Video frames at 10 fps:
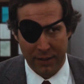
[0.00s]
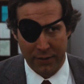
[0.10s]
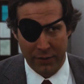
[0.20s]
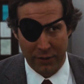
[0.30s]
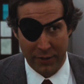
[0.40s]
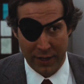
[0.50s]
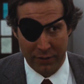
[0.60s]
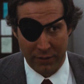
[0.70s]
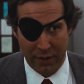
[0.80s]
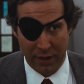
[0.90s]
There's
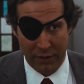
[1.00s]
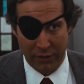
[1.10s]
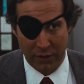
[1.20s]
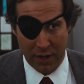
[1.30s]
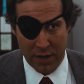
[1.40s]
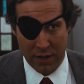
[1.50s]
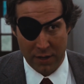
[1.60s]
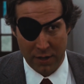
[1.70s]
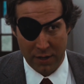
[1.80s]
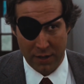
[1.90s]
$1,000 in there.
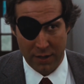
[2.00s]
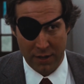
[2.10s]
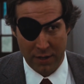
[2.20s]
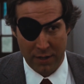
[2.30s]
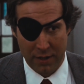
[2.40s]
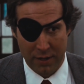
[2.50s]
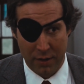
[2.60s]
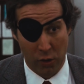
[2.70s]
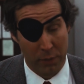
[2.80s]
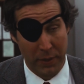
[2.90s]
Or